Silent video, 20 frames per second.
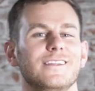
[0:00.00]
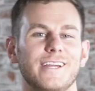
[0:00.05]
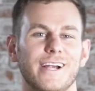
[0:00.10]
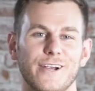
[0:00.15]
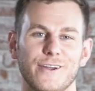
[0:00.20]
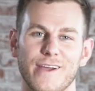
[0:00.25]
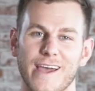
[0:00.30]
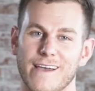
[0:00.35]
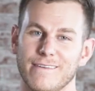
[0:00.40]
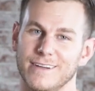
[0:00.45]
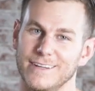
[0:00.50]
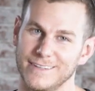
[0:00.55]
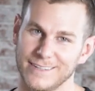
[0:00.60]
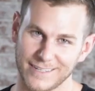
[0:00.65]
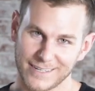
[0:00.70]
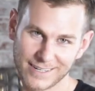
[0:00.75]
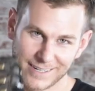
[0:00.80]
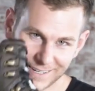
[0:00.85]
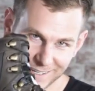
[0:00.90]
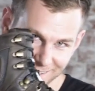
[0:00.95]
there you have it.
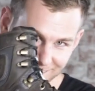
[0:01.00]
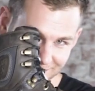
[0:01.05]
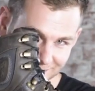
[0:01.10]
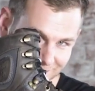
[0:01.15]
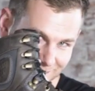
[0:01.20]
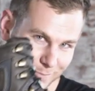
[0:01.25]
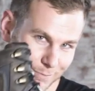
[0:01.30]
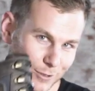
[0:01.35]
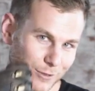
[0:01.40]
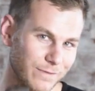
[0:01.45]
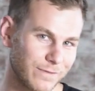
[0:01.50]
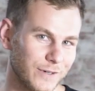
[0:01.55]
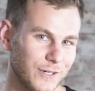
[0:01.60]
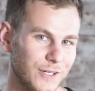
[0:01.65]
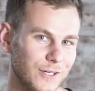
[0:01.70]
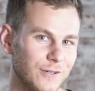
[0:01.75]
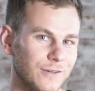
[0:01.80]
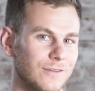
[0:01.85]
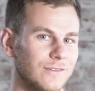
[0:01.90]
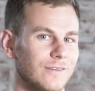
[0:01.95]
This is the boot for
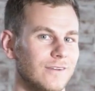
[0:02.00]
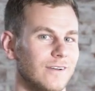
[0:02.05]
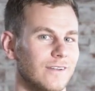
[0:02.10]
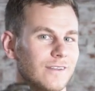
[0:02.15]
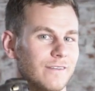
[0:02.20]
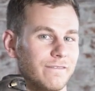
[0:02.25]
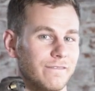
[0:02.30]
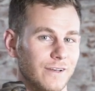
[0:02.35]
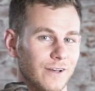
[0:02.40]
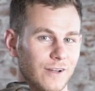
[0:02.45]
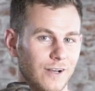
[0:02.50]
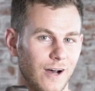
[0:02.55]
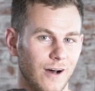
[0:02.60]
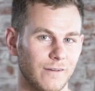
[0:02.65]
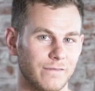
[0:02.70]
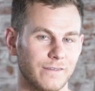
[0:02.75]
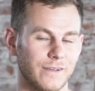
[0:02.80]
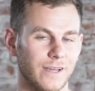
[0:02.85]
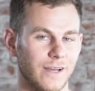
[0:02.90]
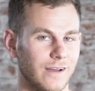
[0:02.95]
you, the
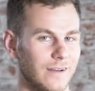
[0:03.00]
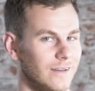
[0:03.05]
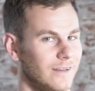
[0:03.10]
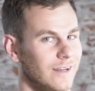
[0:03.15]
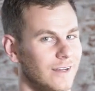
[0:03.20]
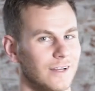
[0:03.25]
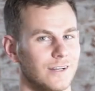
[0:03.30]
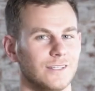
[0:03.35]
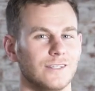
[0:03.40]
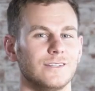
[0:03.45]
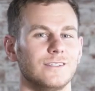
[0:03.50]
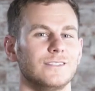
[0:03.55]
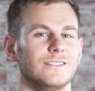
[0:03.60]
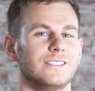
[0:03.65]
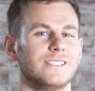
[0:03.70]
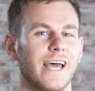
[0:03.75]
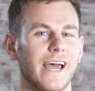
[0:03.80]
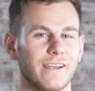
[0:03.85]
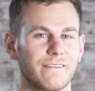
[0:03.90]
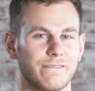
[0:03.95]
Philadelphia,
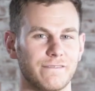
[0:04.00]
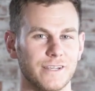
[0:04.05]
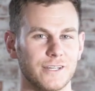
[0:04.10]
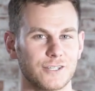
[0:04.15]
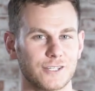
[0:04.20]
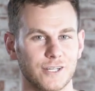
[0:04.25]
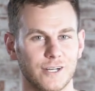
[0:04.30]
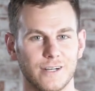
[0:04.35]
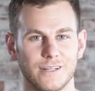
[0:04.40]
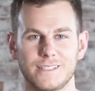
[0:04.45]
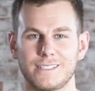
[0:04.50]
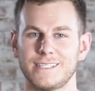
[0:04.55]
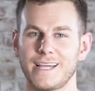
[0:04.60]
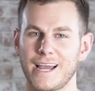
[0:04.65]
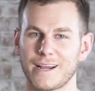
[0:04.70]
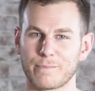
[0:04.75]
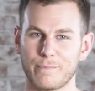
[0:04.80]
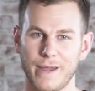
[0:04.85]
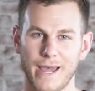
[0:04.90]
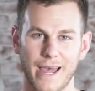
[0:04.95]
tech-featured,
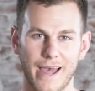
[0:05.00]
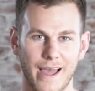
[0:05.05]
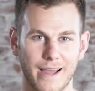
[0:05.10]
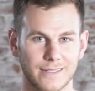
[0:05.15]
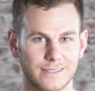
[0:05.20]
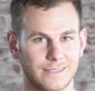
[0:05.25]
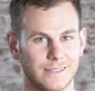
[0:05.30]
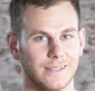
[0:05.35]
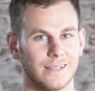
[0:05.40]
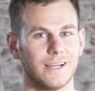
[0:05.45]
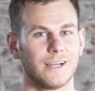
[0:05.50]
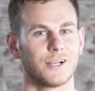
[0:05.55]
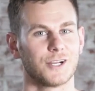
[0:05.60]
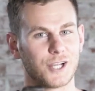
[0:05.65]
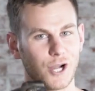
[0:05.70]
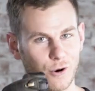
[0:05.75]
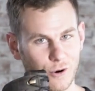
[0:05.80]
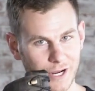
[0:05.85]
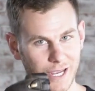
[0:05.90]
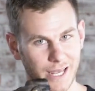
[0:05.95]
tech-packed.
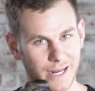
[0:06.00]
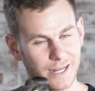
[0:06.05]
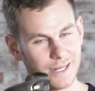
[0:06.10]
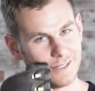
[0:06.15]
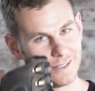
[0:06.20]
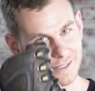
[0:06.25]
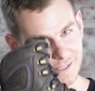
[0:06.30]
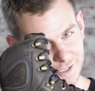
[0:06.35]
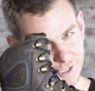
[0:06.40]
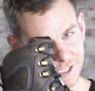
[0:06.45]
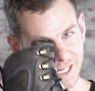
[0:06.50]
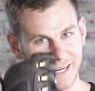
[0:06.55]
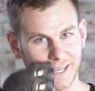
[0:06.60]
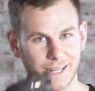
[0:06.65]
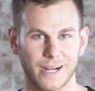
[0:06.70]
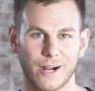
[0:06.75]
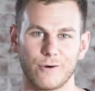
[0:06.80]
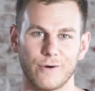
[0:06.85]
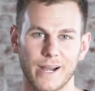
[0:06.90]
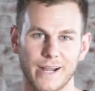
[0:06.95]
Go and get it. Check
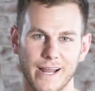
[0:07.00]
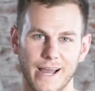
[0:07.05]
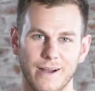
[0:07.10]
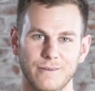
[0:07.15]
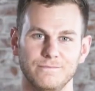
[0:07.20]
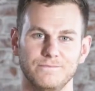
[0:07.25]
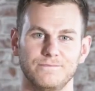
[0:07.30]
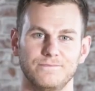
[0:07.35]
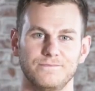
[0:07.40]
it out right now.